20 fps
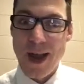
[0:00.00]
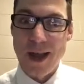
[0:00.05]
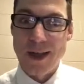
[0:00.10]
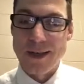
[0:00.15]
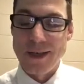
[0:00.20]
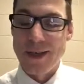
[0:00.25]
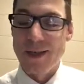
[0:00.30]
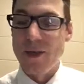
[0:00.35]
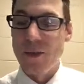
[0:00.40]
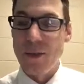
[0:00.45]

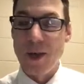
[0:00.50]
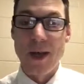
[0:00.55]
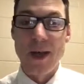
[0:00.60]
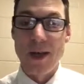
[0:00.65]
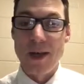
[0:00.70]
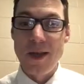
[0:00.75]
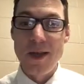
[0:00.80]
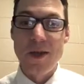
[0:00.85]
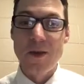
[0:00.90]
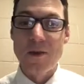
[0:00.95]
acting the
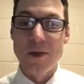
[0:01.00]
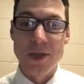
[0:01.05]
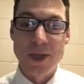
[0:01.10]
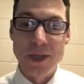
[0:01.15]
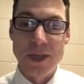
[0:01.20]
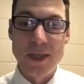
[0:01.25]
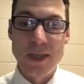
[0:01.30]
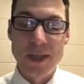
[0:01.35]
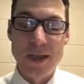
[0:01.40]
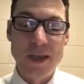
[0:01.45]
way he or
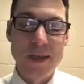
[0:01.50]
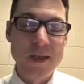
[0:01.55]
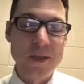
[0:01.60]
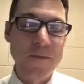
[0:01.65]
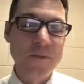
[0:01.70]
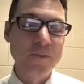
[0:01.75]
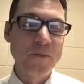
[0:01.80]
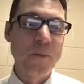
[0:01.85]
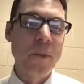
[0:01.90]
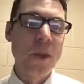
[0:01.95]
she does.